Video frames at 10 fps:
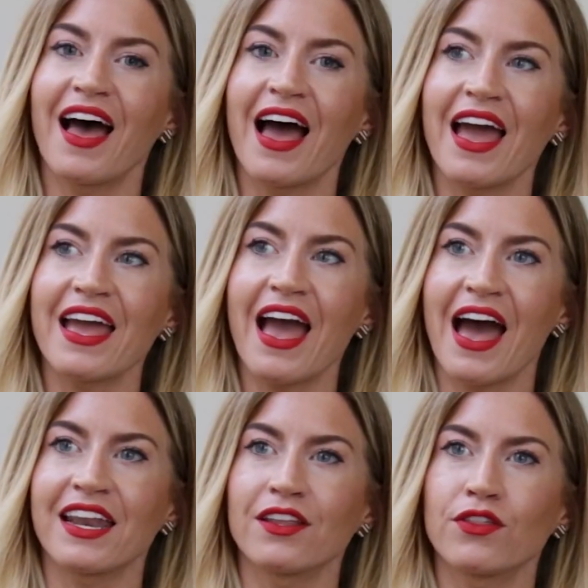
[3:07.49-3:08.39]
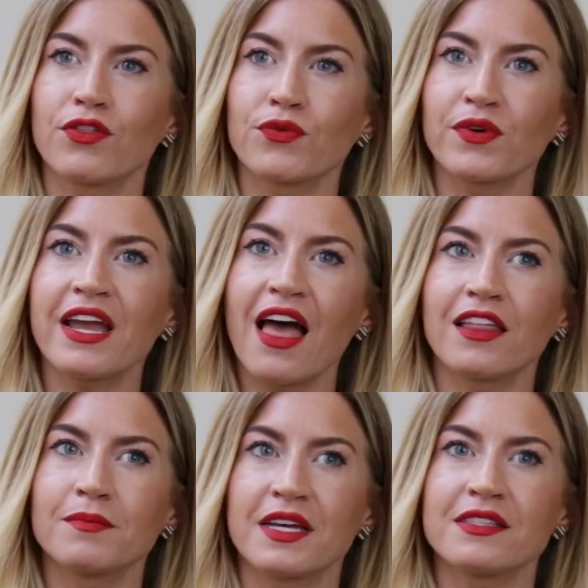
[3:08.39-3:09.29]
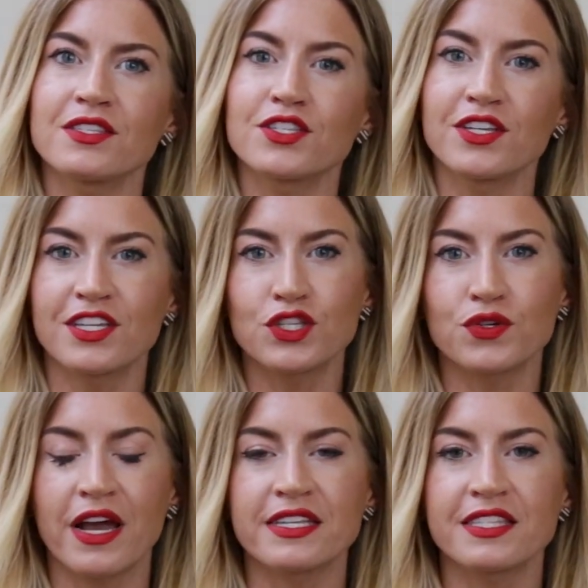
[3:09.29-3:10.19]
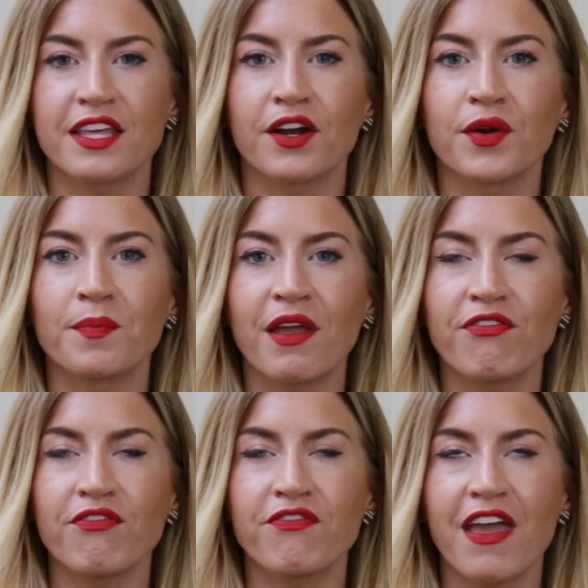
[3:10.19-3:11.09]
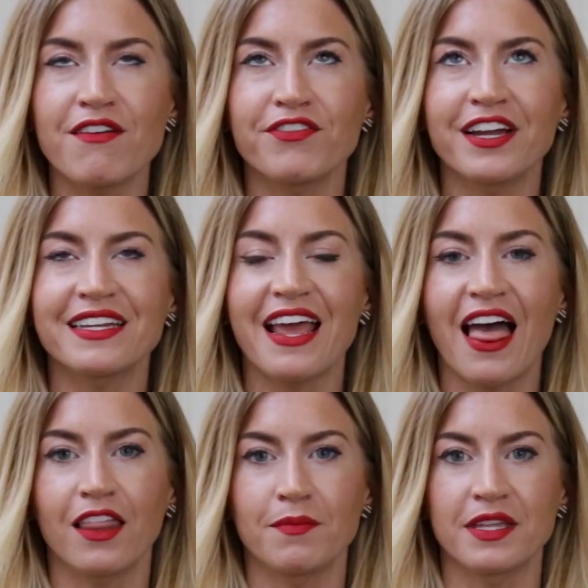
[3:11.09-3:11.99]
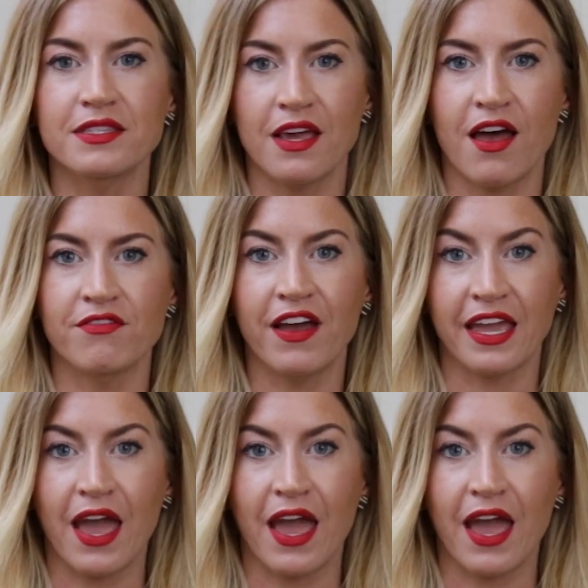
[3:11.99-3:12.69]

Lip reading: I added 3 elements to this dress that are my favorite elements of a